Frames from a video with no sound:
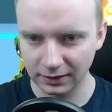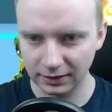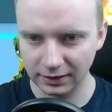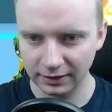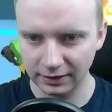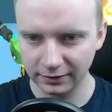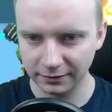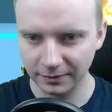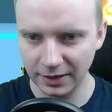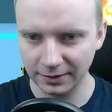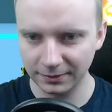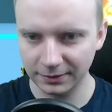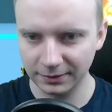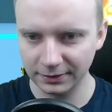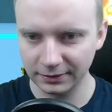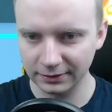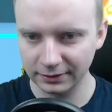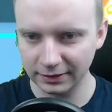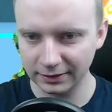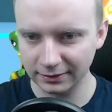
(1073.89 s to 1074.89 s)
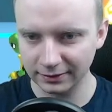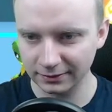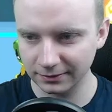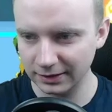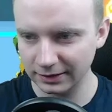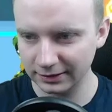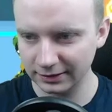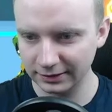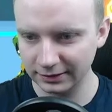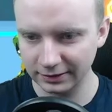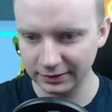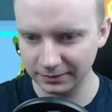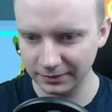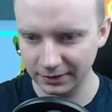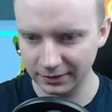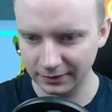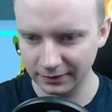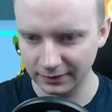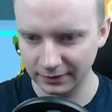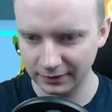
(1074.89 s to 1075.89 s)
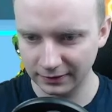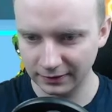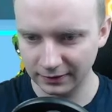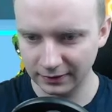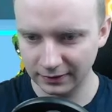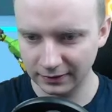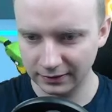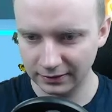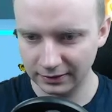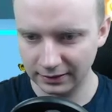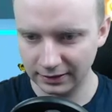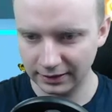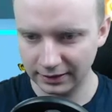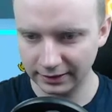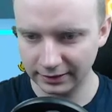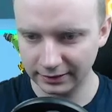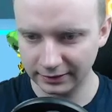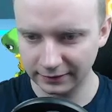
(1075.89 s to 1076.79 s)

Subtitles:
And maybe as well him, like...